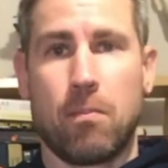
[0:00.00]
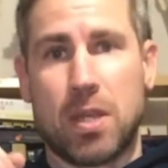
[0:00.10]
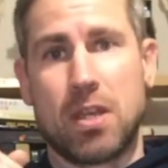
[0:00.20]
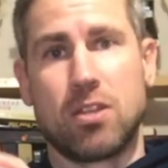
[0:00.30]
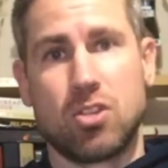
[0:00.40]

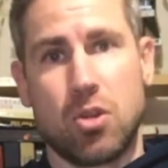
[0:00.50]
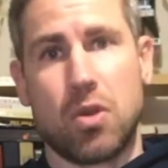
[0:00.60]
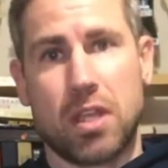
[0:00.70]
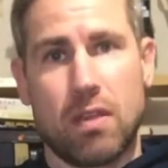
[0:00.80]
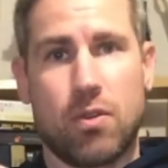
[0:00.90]
Because, you
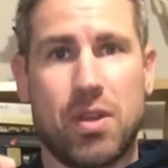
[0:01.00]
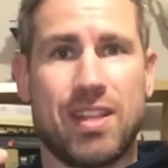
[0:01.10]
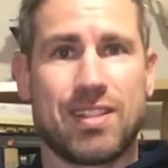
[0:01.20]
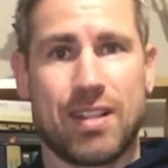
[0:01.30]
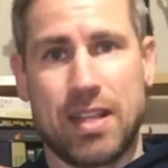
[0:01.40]
know, again, they're
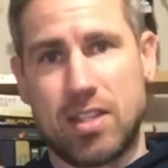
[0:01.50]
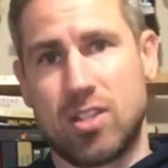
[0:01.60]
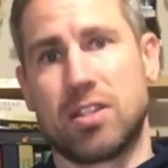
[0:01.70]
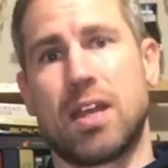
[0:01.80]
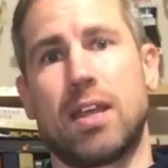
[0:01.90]

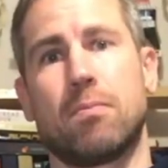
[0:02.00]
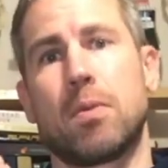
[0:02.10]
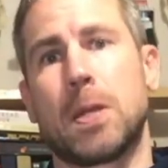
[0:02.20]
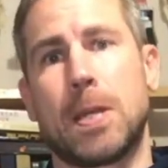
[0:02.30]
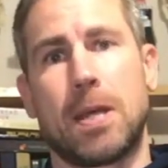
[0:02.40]
insulation type
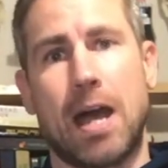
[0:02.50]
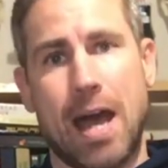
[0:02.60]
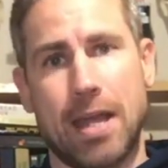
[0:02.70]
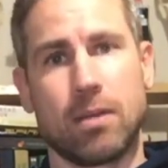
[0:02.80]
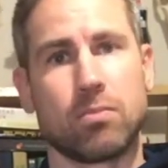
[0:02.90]

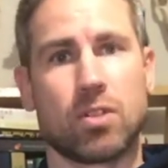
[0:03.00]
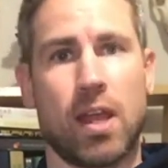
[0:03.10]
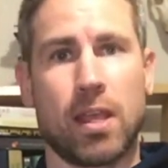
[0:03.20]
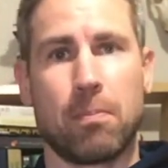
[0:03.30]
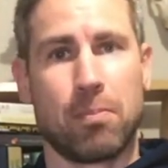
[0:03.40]
items
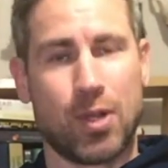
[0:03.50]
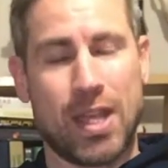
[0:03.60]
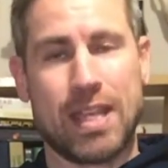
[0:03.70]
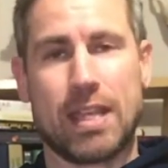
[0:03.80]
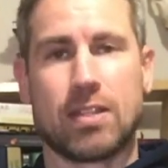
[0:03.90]
like
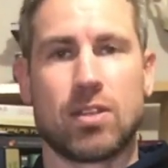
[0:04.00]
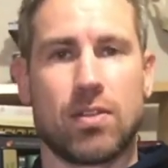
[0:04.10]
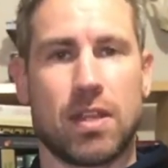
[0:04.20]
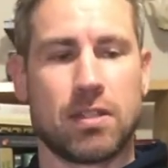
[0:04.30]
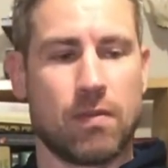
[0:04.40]
blankets
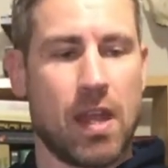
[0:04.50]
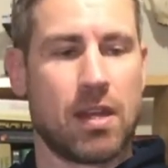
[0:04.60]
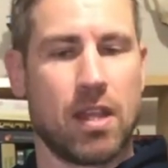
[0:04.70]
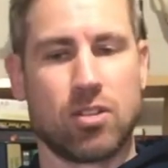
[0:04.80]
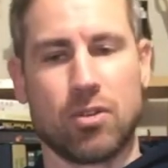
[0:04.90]
and things of
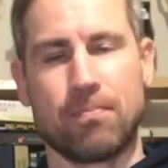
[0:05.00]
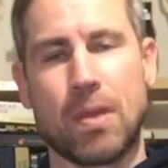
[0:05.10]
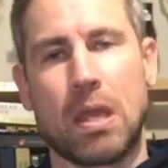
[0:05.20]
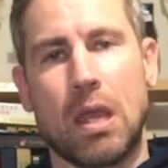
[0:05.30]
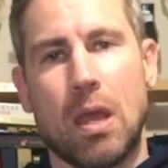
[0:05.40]
that nature.
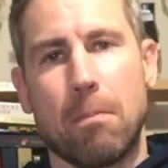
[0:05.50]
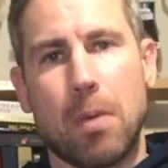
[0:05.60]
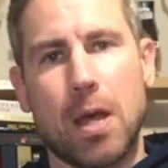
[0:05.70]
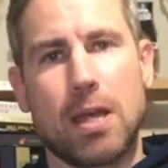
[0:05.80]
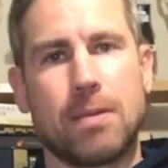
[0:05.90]

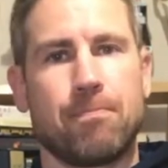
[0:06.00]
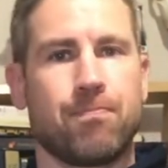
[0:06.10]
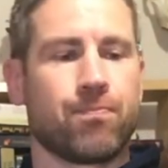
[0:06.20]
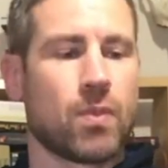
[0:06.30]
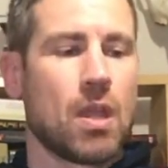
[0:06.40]
But
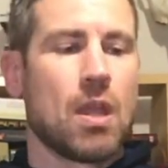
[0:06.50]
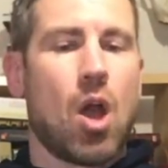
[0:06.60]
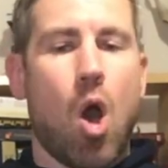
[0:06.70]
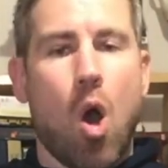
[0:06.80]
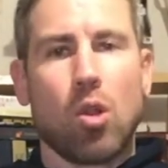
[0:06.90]

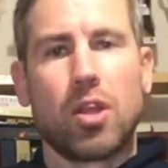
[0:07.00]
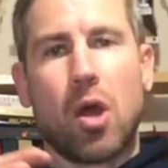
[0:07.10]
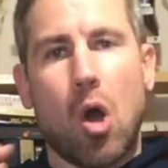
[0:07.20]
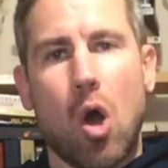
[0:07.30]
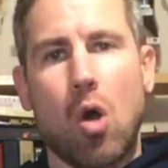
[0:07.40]
all in
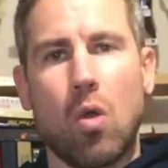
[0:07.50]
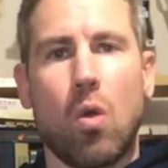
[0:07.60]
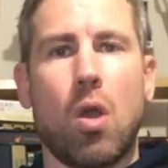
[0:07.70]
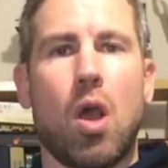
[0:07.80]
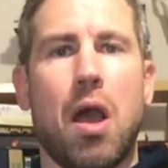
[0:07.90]
all,
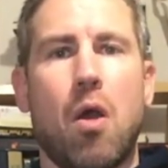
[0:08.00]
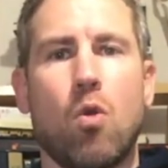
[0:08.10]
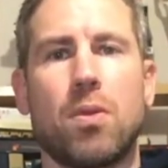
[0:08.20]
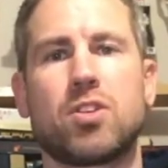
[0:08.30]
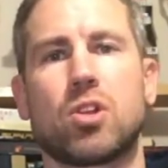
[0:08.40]
I
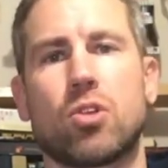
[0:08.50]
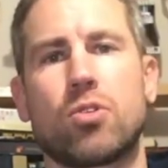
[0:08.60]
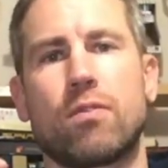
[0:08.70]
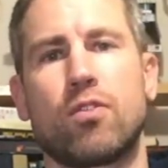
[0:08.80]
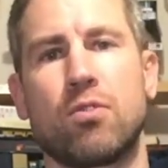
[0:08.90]
hope that you
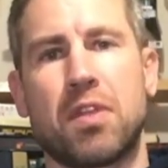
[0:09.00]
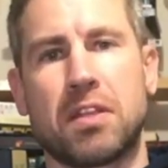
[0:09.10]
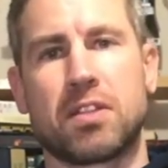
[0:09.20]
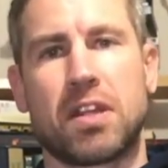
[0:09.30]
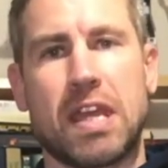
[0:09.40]
learned a few
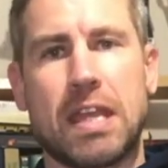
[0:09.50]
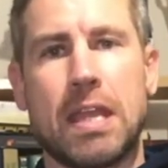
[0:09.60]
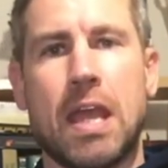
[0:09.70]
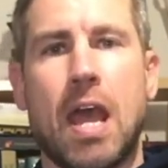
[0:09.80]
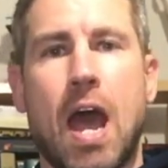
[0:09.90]
things
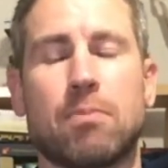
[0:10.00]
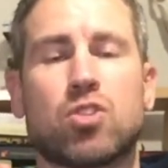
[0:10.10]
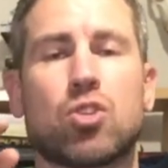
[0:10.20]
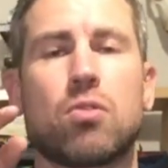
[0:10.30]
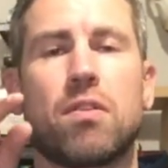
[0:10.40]
today. I'm
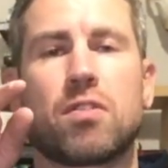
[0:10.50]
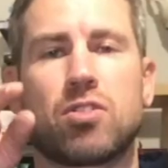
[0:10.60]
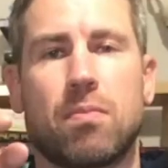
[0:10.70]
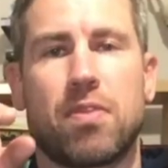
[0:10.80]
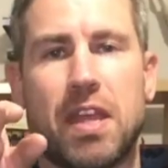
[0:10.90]
sure that
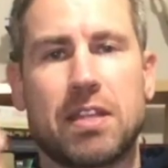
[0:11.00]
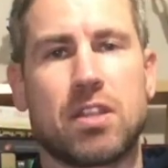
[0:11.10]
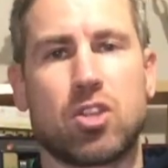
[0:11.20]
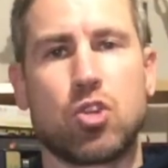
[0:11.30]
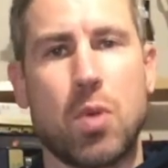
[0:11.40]
there's some
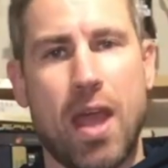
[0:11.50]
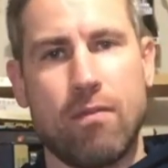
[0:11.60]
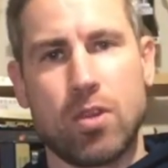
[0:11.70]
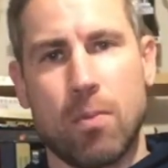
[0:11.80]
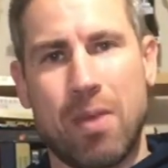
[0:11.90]
things that you
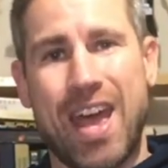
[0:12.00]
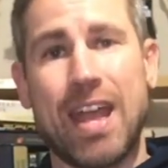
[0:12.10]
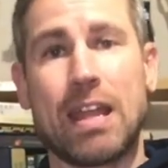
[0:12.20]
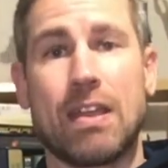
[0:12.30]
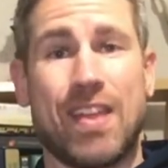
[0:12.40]
have in your
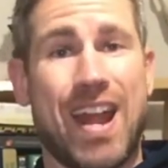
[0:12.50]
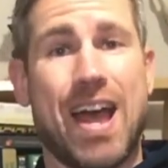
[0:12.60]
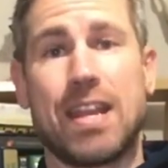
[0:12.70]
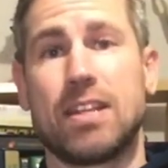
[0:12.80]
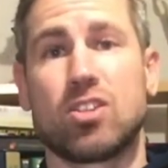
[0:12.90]
pack that
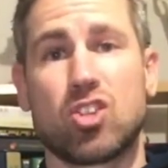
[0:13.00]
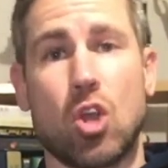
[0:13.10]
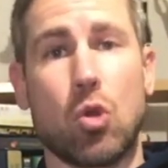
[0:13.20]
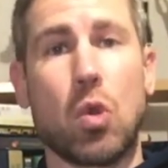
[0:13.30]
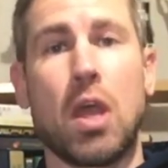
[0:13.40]
I didn't
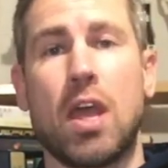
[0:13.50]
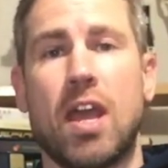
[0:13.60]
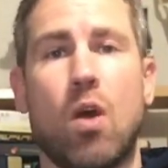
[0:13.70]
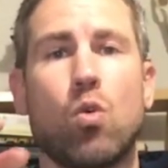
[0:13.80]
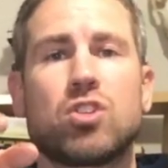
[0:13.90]
show,
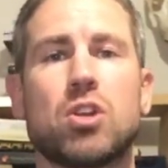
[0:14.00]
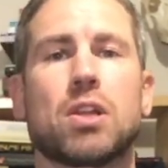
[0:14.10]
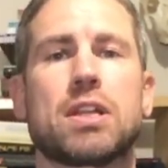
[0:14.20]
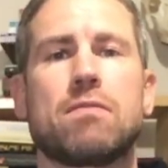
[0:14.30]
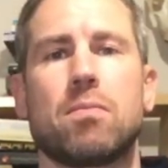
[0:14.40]
and I want you to
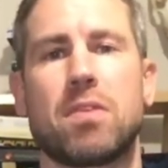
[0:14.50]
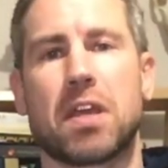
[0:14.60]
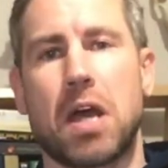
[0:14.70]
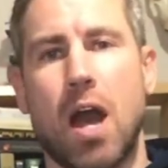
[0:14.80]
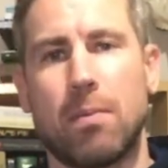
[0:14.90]
leave them in
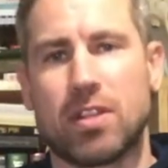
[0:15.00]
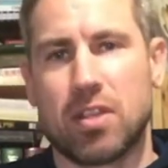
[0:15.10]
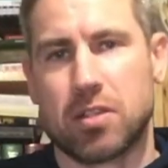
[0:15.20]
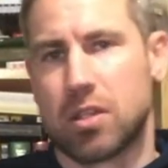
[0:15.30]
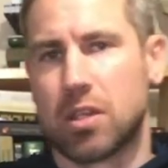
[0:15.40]
the comment
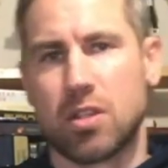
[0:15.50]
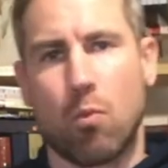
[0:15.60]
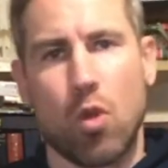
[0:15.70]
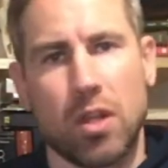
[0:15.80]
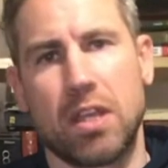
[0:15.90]
section because
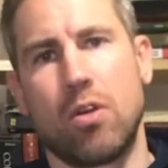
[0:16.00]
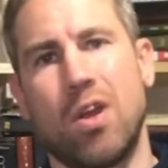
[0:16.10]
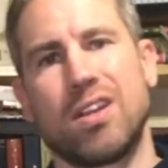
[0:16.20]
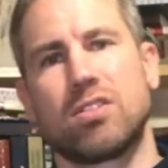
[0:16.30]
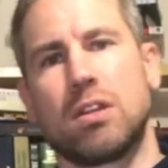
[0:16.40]
I'm really
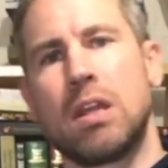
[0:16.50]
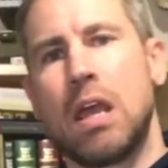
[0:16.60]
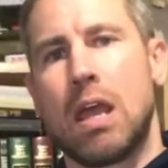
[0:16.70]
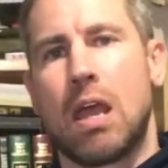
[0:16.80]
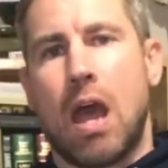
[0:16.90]
interested.
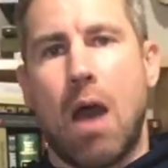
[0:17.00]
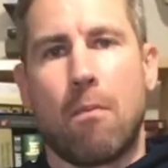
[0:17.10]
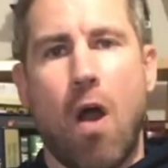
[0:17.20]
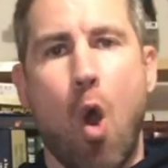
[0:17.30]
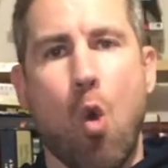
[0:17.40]

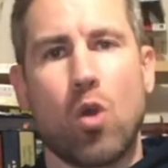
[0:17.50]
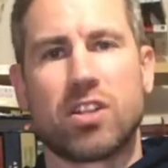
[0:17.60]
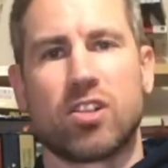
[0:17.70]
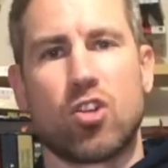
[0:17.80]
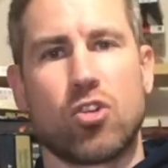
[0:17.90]
I'm
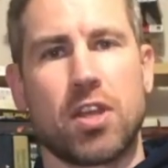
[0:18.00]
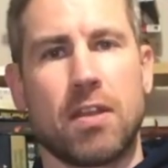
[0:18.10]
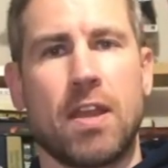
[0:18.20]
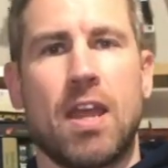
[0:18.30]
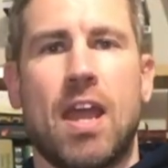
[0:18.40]
always
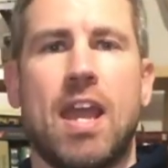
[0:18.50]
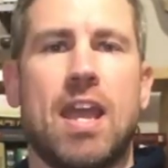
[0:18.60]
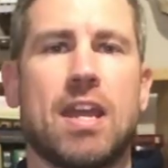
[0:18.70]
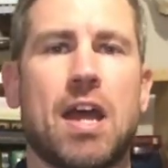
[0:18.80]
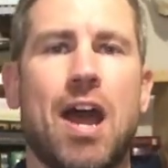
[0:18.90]
learning,
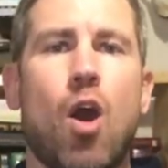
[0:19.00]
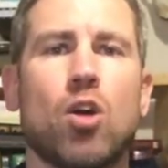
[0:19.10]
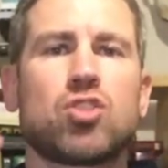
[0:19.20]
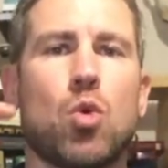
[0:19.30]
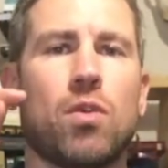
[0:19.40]
and I
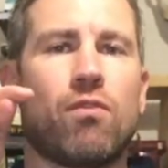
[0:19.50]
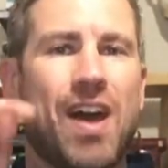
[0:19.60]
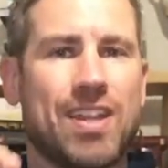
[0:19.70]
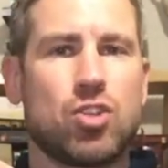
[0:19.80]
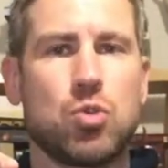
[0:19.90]
also
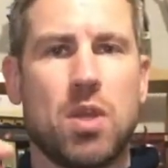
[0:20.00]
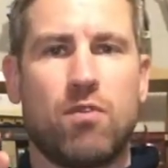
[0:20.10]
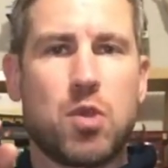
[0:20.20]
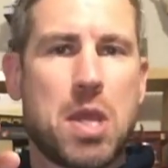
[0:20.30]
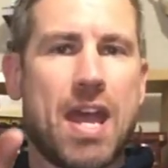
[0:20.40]
invite you,
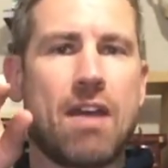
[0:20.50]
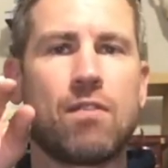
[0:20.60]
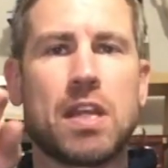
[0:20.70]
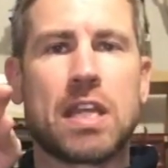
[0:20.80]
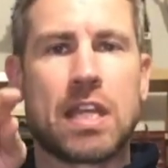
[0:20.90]
if you
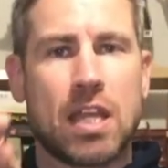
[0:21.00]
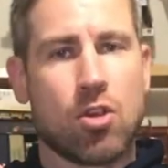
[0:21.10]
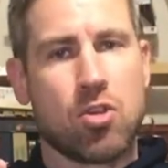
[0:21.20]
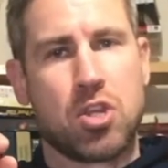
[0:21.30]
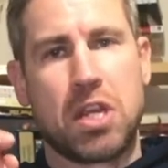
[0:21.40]
have any
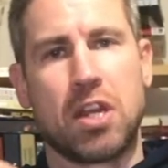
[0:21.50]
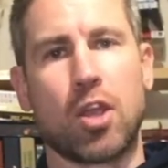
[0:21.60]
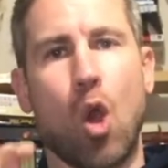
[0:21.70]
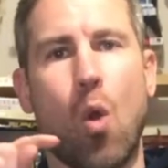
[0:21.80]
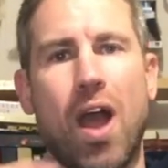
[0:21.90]
gear, you need to
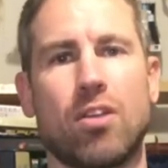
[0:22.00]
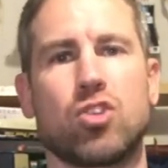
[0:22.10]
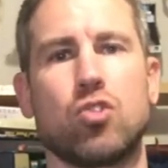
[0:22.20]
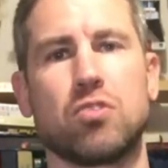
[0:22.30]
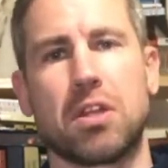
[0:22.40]
go out
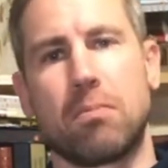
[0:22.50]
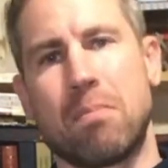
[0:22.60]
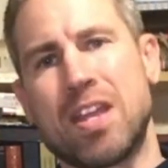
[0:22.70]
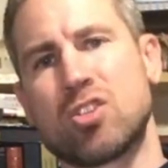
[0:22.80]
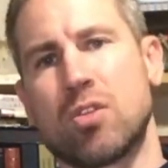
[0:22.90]
and use it.
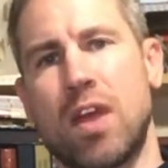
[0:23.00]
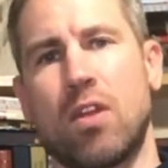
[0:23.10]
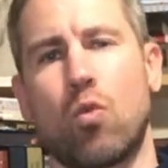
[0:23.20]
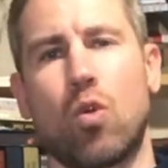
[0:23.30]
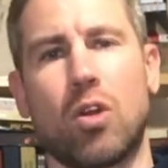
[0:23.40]
Make sure that
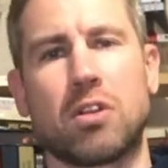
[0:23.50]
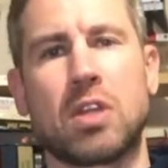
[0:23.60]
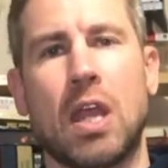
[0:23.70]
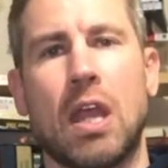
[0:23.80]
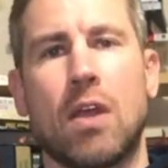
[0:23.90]
it works.